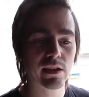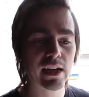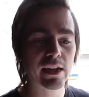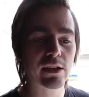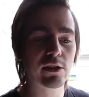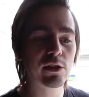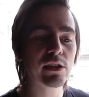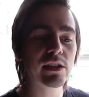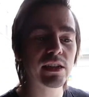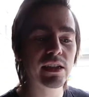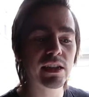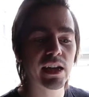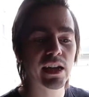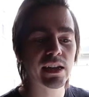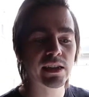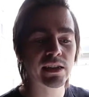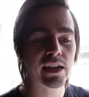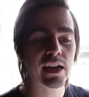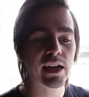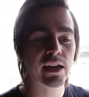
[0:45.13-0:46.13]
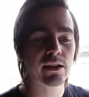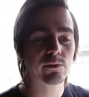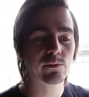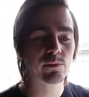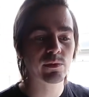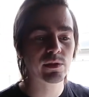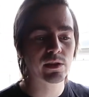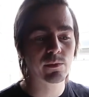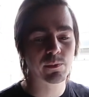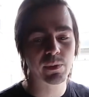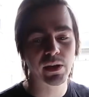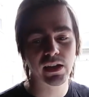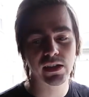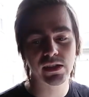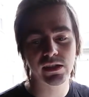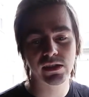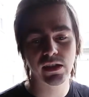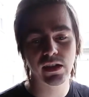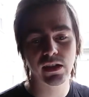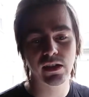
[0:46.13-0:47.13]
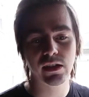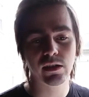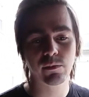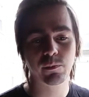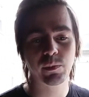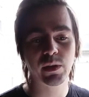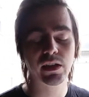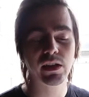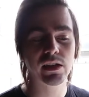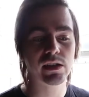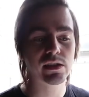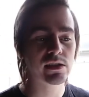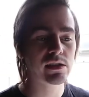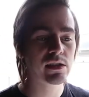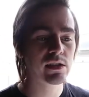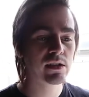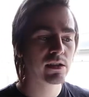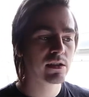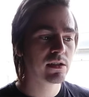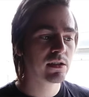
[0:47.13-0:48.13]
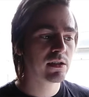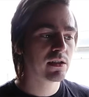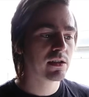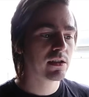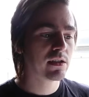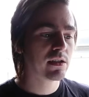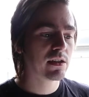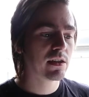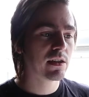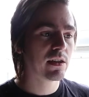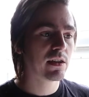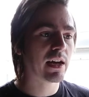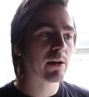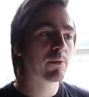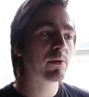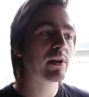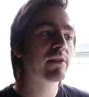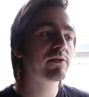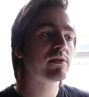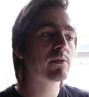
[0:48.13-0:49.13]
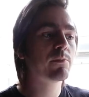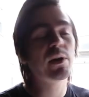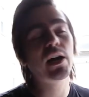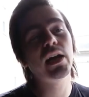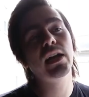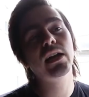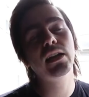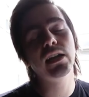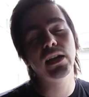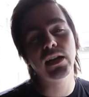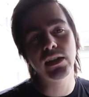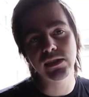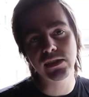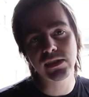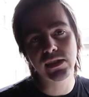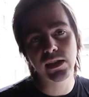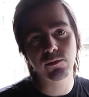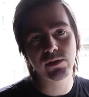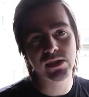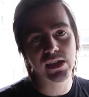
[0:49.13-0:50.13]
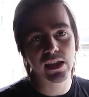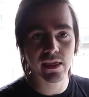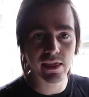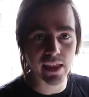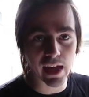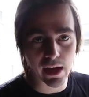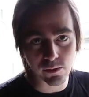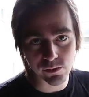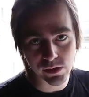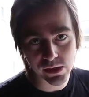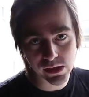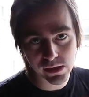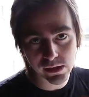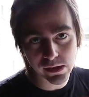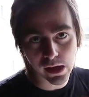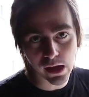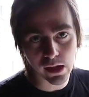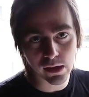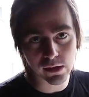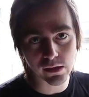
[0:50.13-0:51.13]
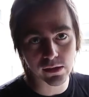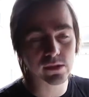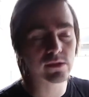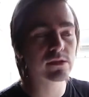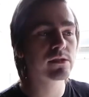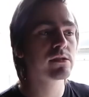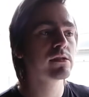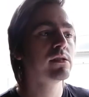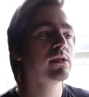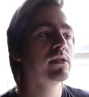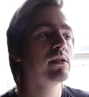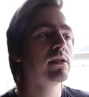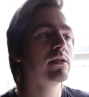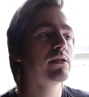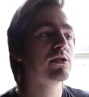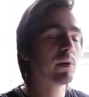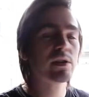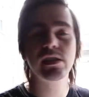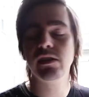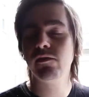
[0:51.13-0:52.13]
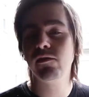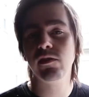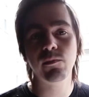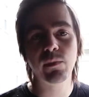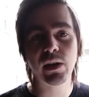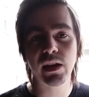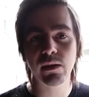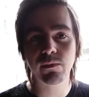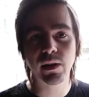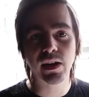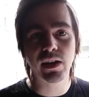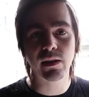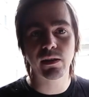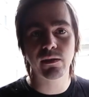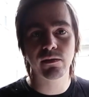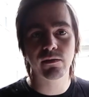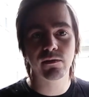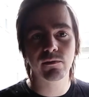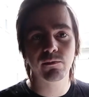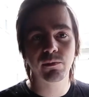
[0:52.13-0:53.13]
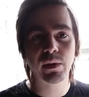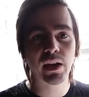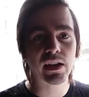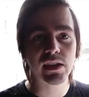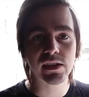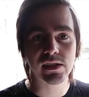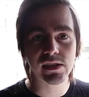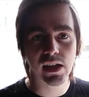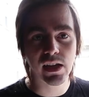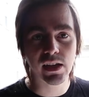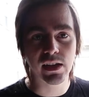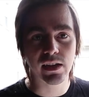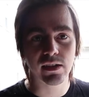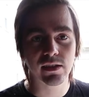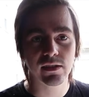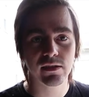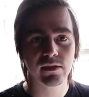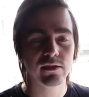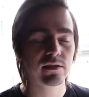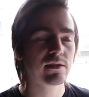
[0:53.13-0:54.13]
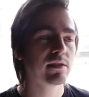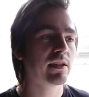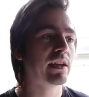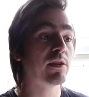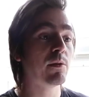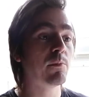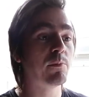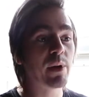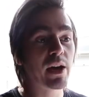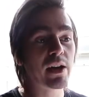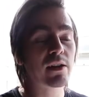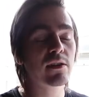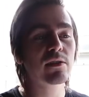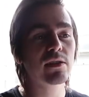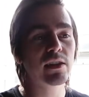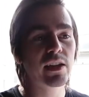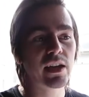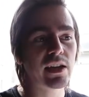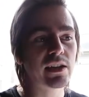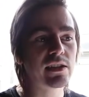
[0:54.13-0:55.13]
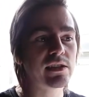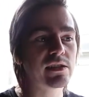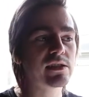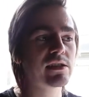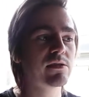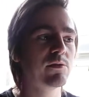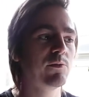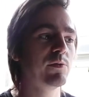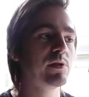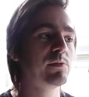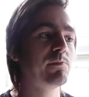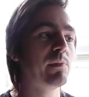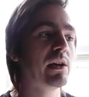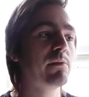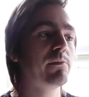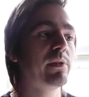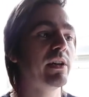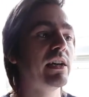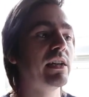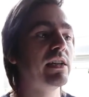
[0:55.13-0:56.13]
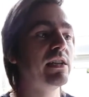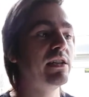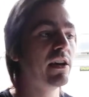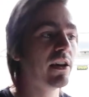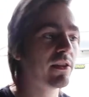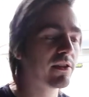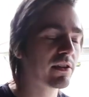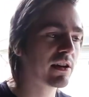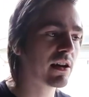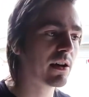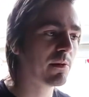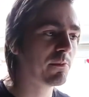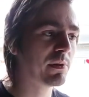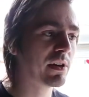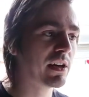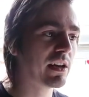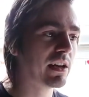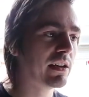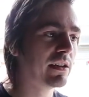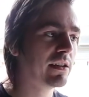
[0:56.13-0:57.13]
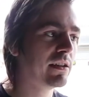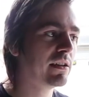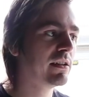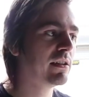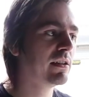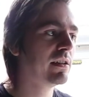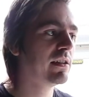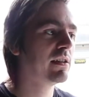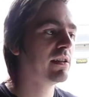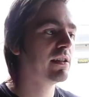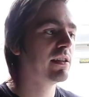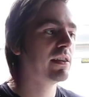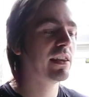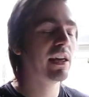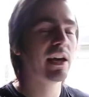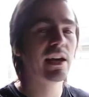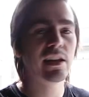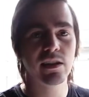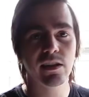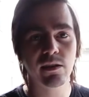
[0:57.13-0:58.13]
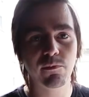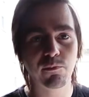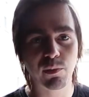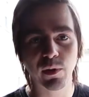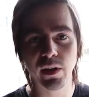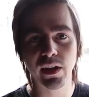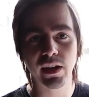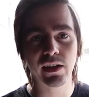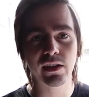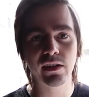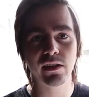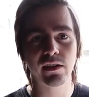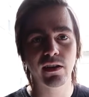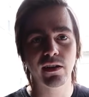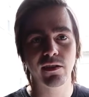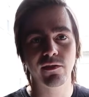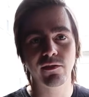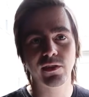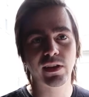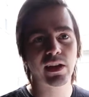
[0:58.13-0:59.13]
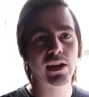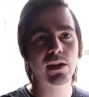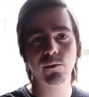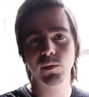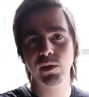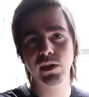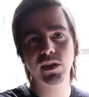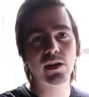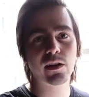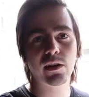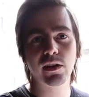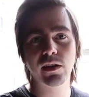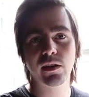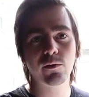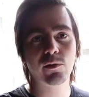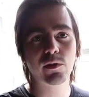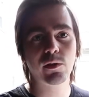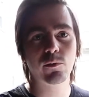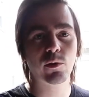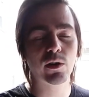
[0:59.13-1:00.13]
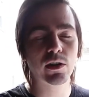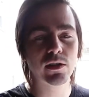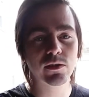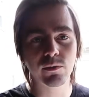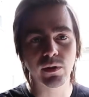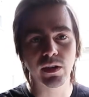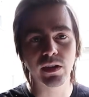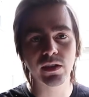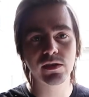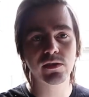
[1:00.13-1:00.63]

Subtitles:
I couldn't get that with the Panasonic because I would have to buy a lens that was $1,000. It wasn't even made by Panasonic. Like, the better lens was made by another company than the brand of camera that it would have worked with.